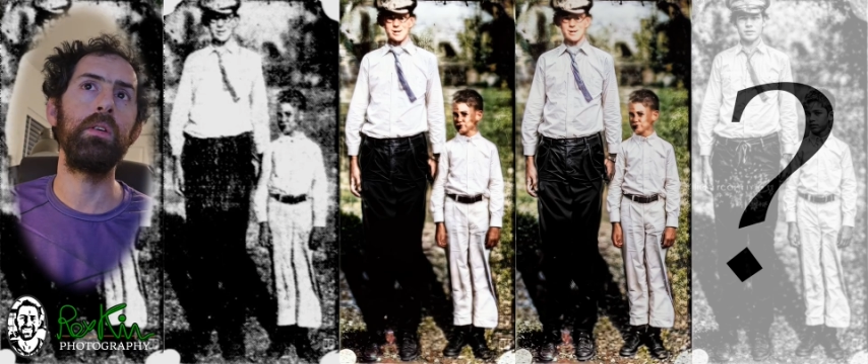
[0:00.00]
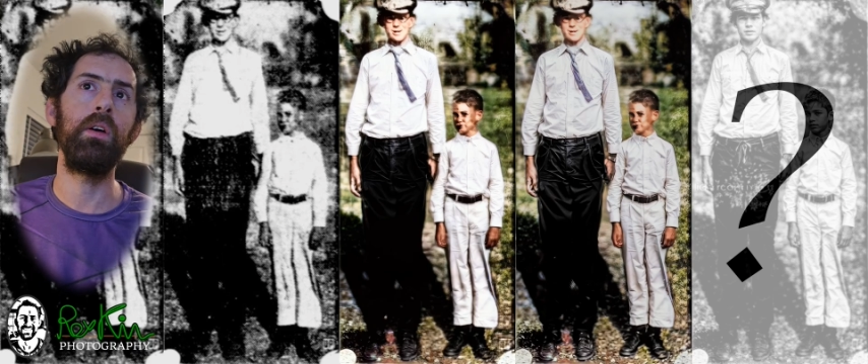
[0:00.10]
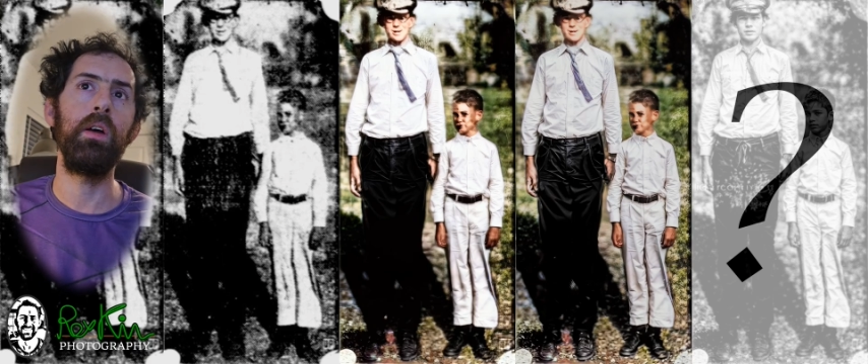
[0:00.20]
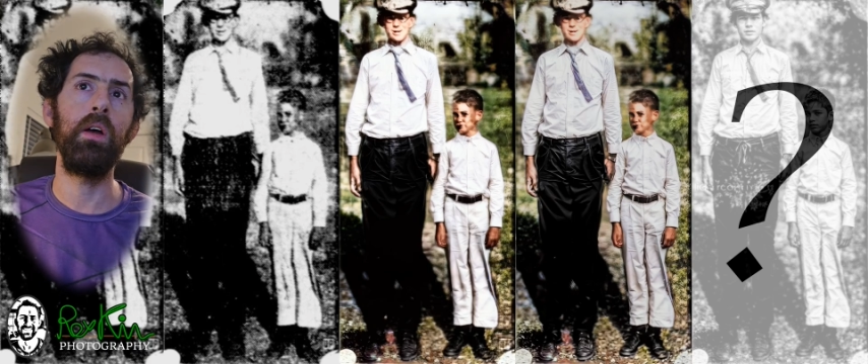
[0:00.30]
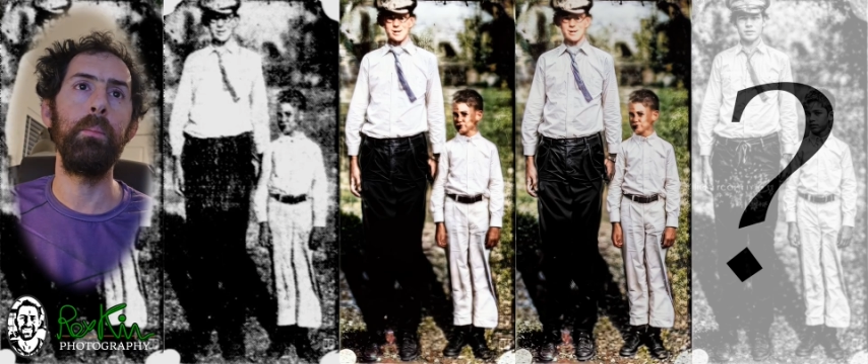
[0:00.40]

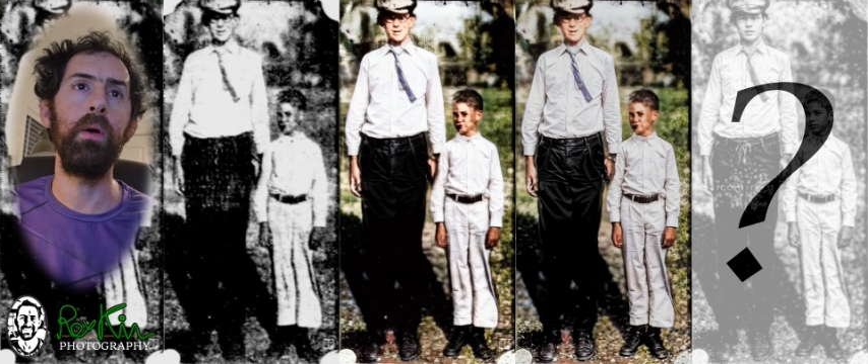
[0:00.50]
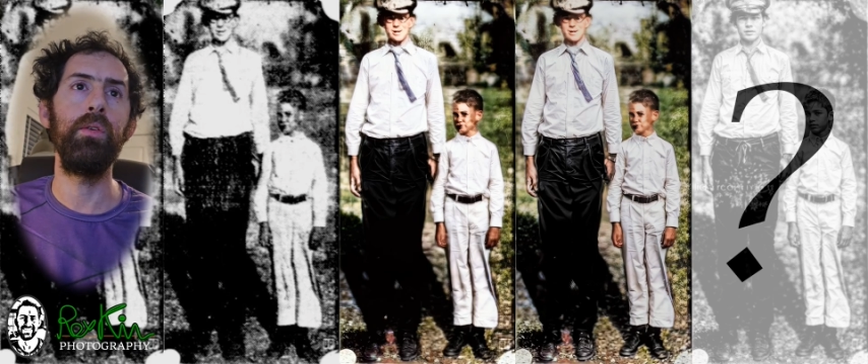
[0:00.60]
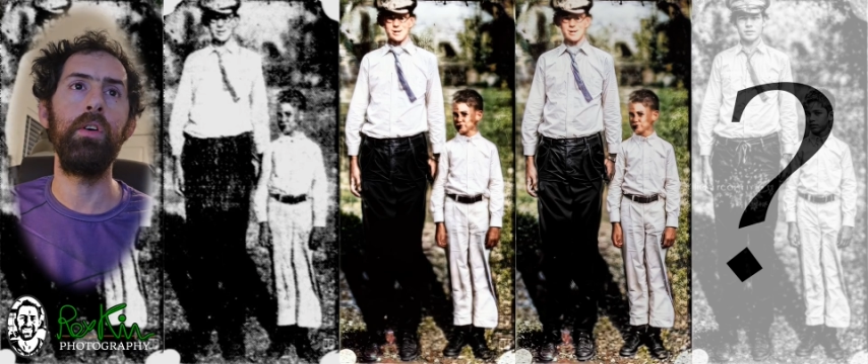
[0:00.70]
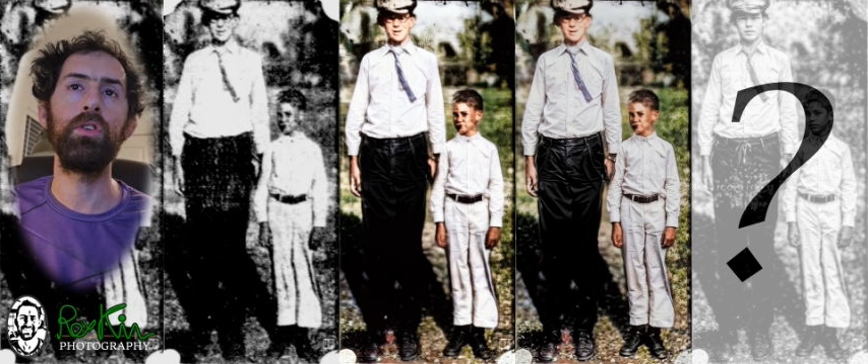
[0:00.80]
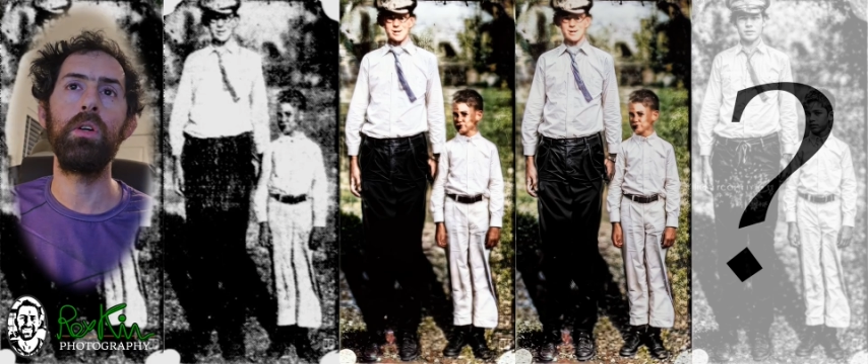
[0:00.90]

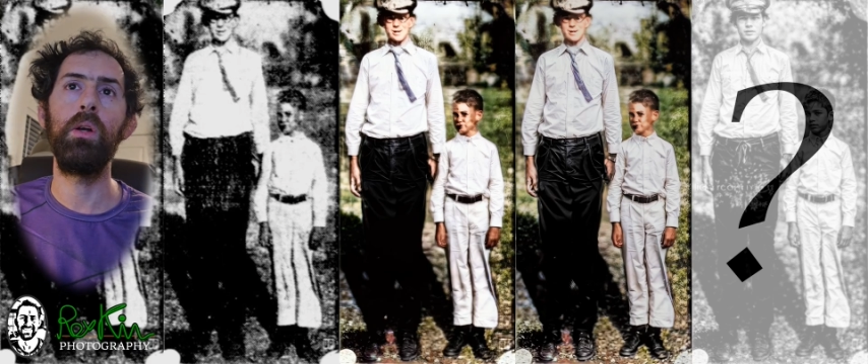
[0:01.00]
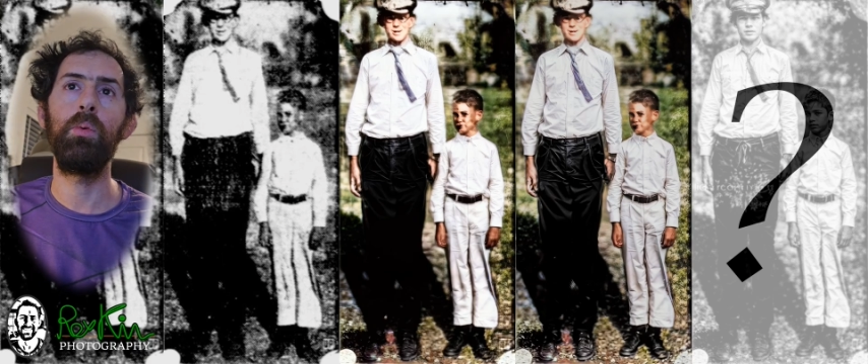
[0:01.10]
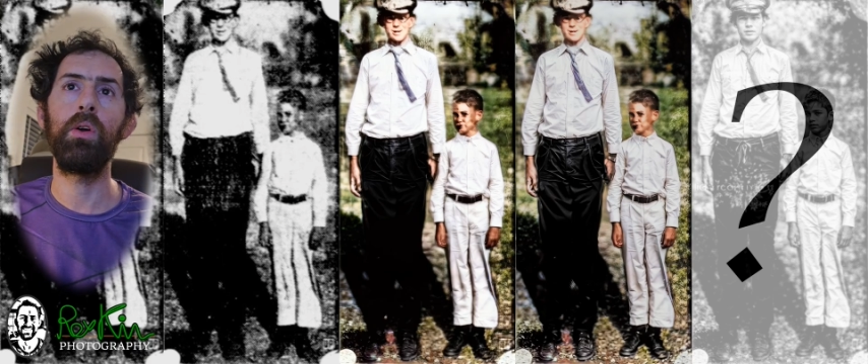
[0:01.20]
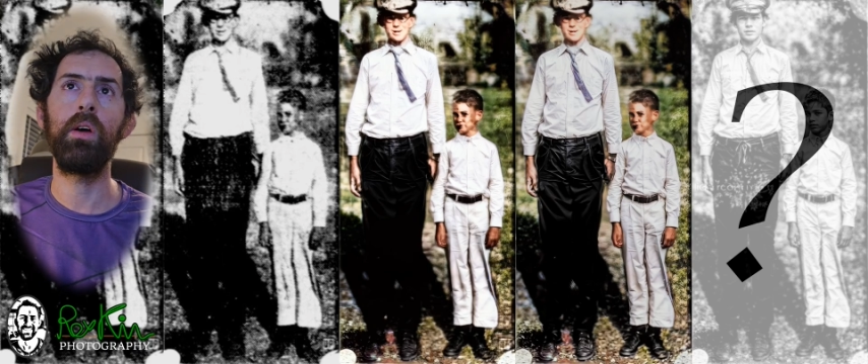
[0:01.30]
eventually what